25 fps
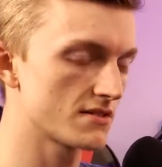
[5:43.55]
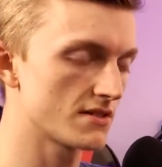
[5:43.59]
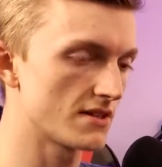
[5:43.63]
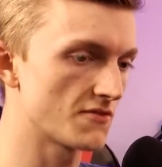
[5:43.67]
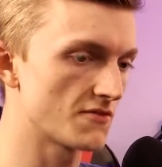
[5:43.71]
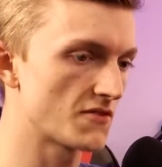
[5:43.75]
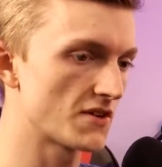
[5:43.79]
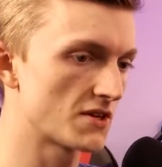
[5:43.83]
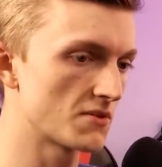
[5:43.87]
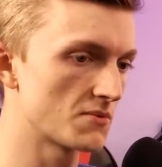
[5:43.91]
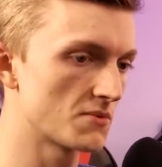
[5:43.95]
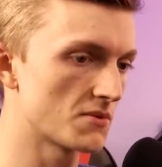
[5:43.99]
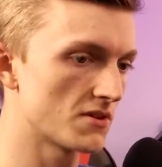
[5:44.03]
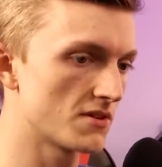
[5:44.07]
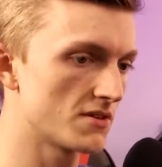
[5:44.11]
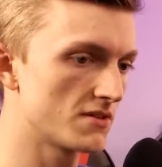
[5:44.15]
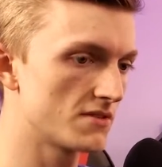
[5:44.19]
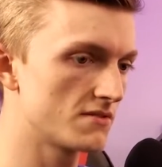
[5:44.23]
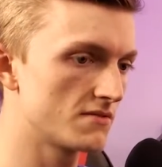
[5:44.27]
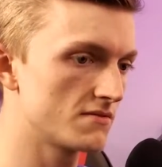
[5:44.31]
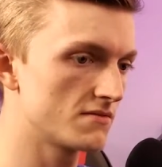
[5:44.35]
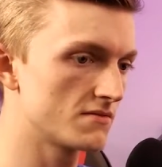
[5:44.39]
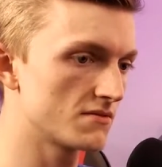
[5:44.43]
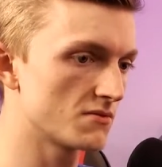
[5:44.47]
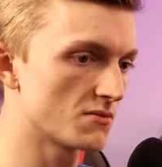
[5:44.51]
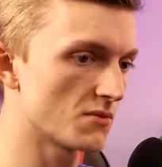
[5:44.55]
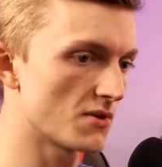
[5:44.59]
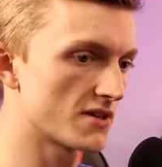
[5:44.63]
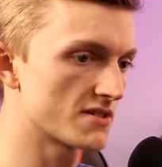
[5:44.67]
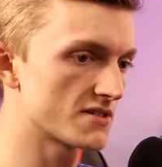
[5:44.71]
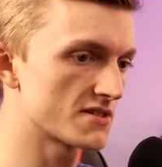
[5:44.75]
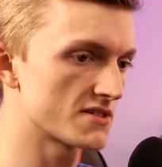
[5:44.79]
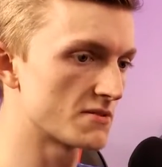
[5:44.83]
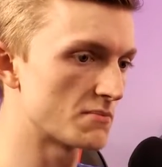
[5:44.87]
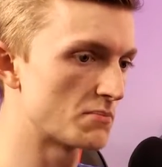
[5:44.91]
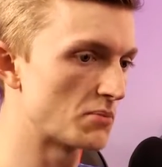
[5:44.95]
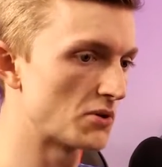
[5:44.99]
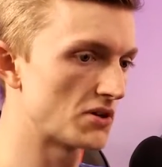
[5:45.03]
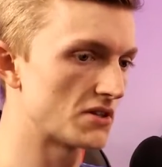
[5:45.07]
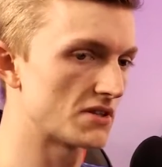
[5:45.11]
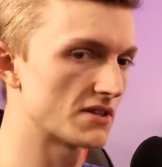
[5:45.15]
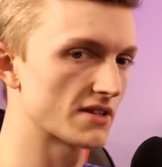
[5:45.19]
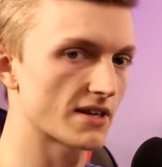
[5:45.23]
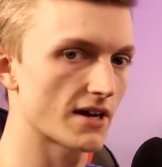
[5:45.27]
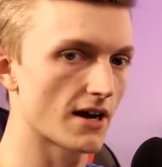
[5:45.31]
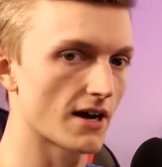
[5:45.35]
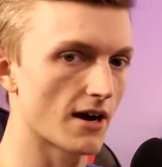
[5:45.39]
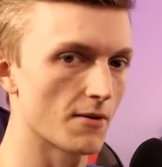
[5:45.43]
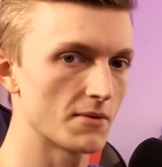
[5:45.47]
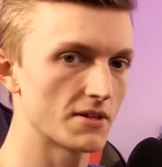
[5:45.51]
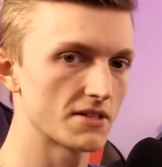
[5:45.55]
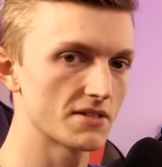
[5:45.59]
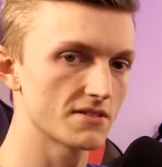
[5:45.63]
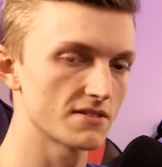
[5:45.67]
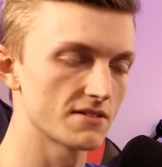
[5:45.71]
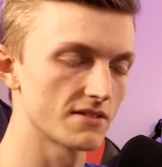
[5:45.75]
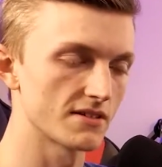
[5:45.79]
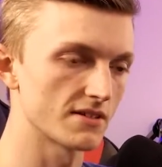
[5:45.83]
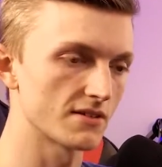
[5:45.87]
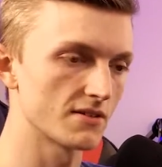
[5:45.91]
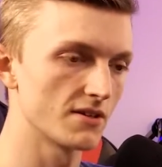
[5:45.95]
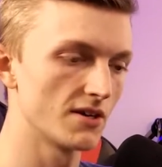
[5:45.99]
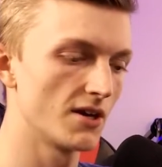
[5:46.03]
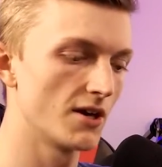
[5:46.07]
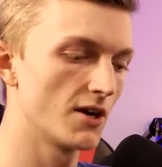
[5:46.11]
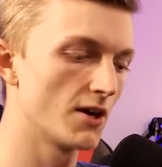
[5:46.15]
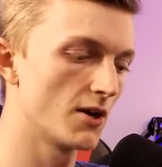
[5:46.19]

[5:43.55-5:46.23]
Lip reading: if anyone wants to put in the comments like